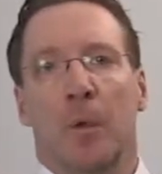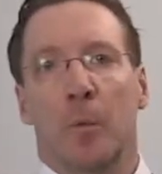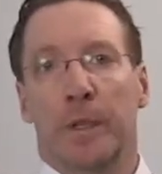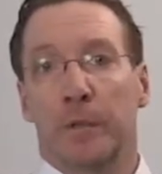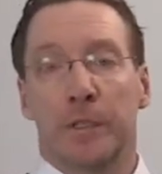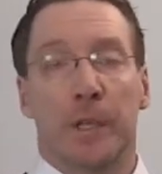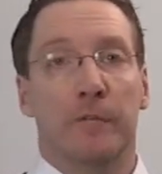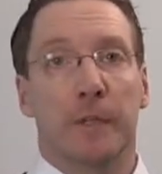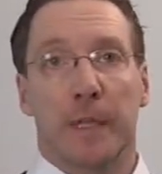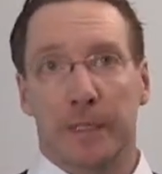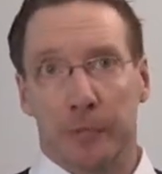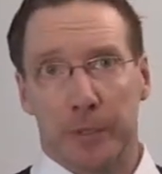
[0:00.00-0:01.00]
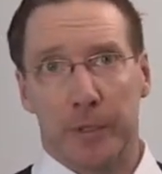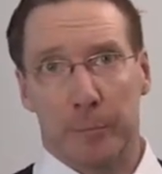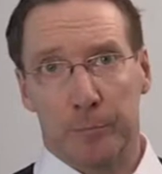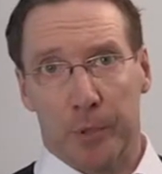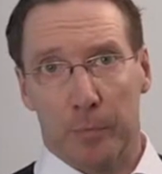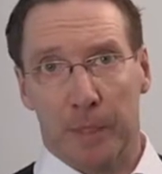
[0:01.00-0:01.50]
We could have electrical
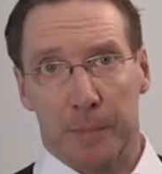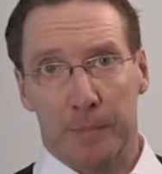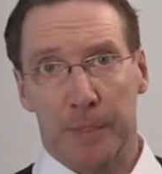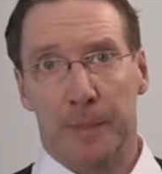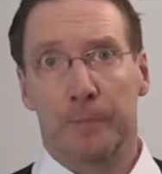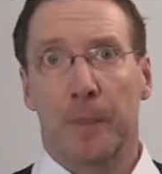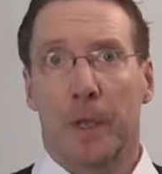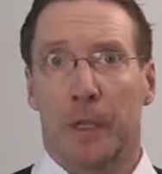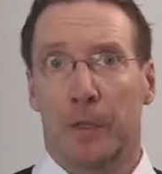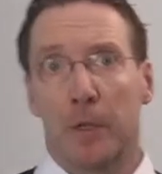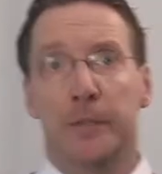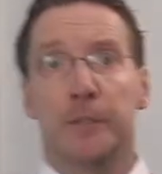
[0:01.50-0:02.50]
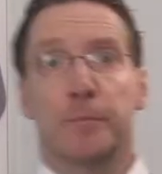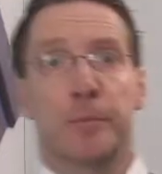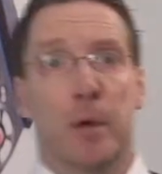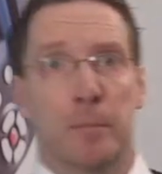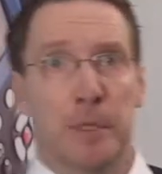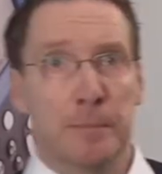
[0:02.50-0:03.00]
problems. And all these
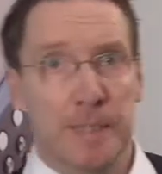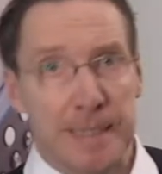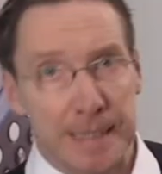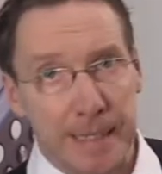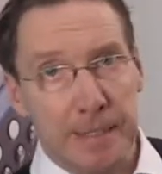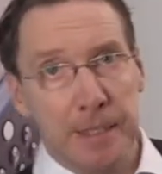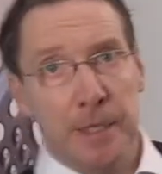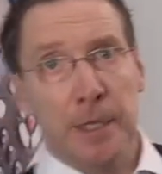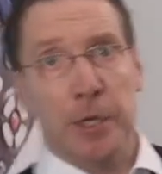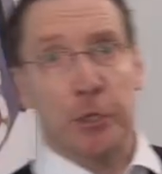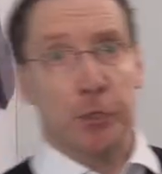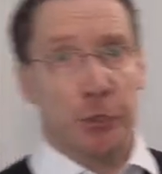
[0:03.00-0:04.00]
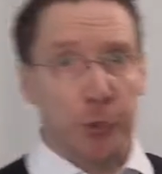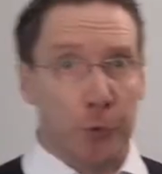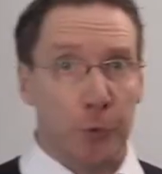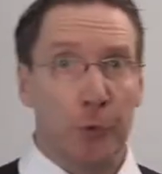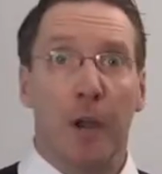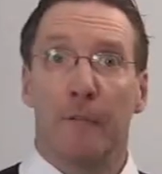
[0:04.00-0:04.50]
problems lead
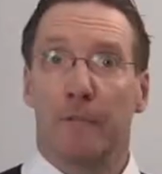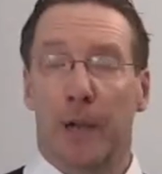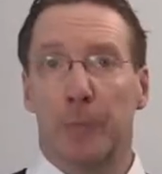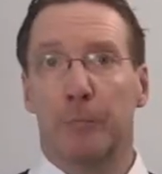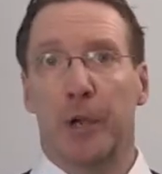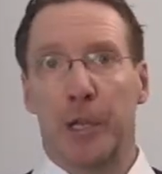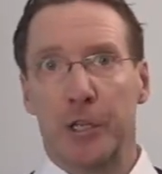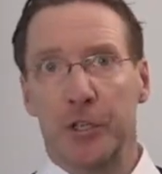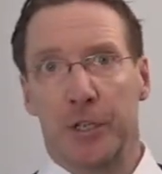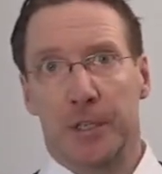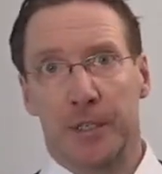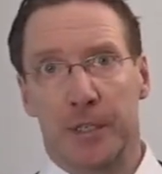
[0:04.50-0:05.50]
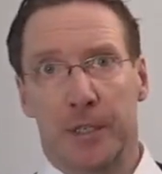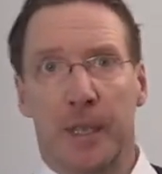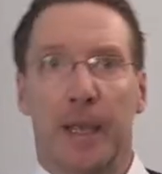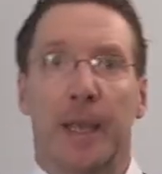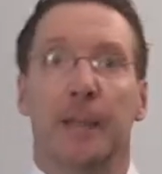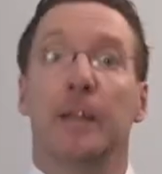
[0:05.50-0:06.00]
to vibrations.
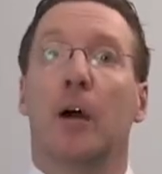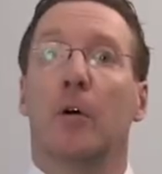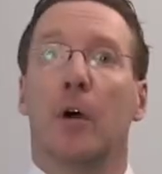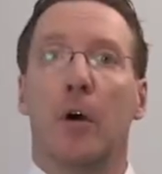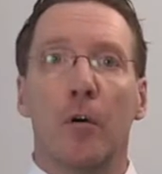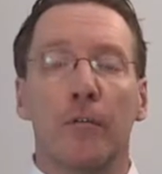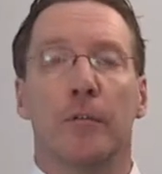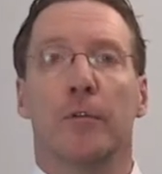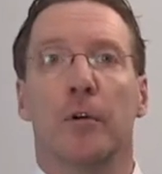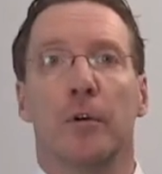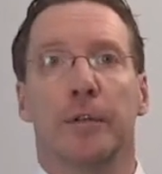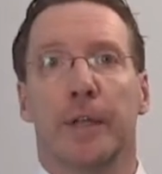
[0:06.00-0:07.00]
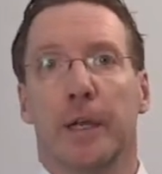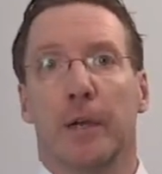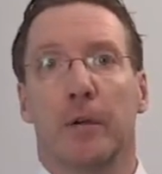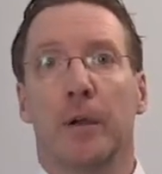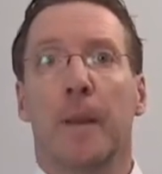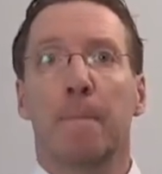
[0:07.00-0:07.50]
And our overall
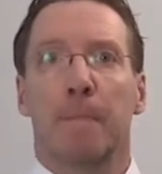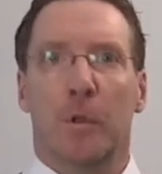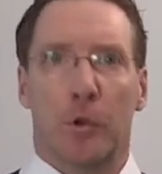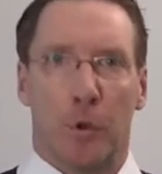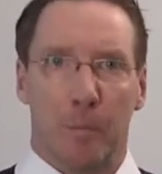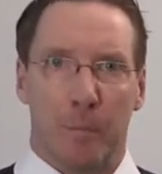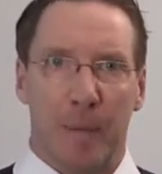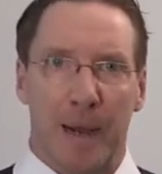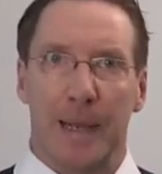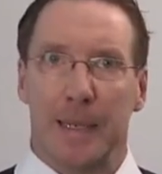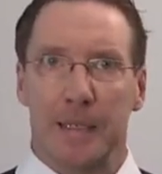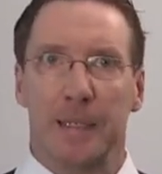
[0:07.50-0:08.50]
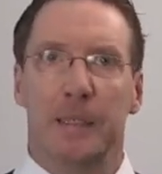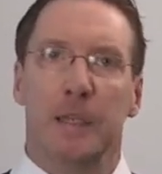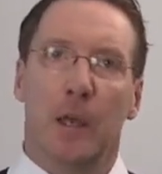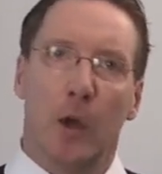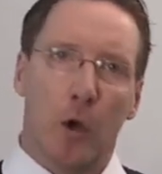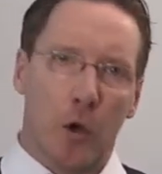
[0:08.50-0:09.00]
now combines
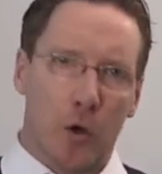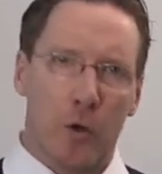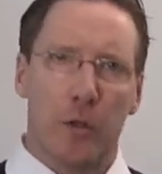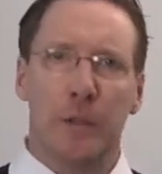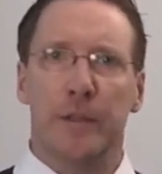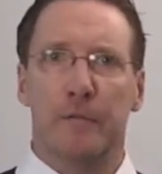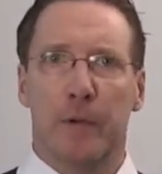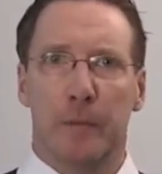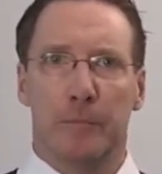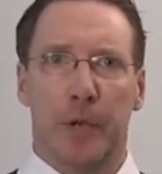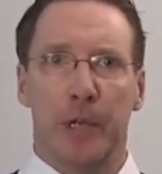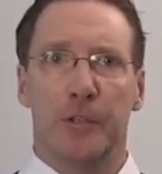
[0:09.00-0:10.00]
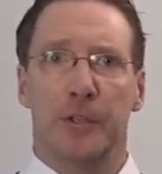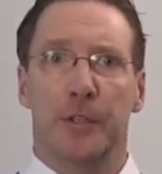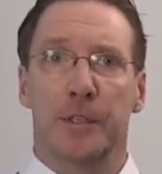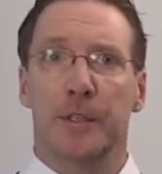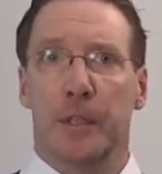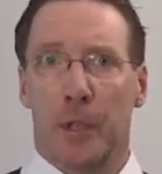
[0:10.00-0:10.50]
all the
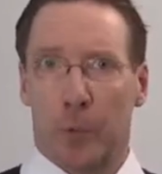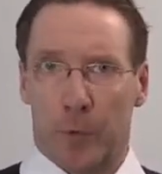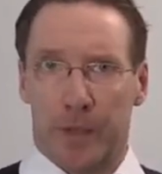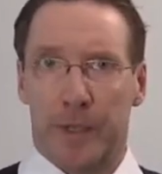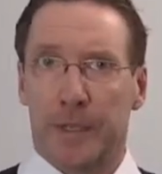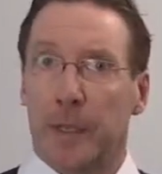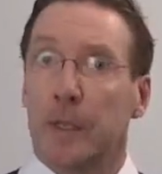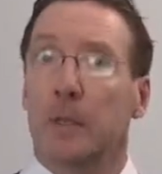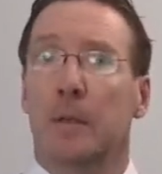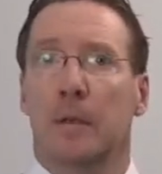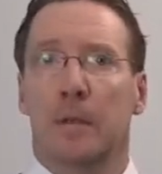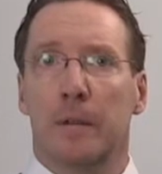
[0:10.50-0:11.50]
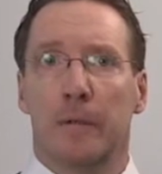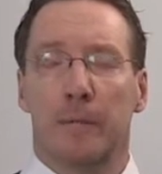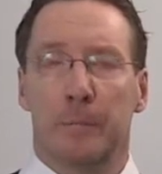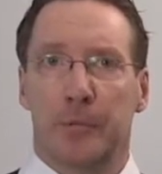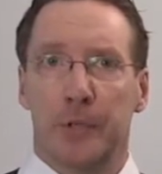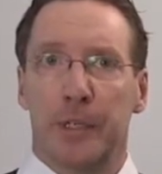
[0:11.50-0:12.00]
vibrations within a
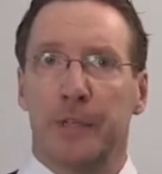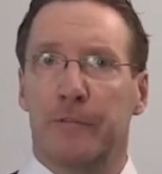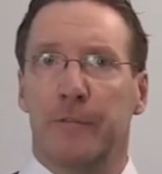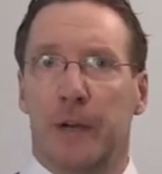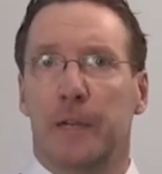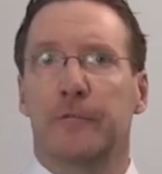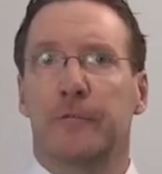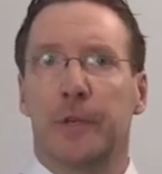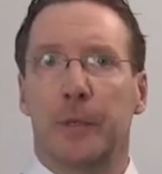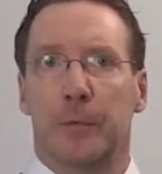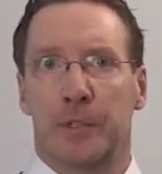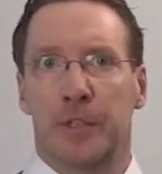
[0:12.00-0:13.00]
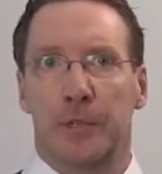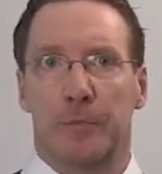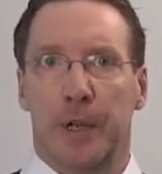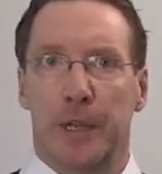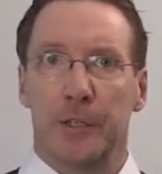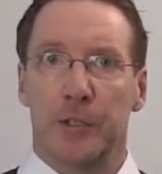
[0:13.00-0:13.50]
predefined frequency
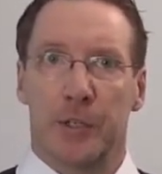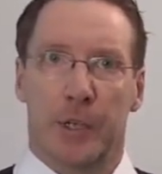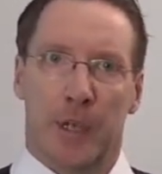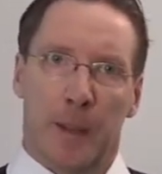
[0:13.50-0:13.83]
range,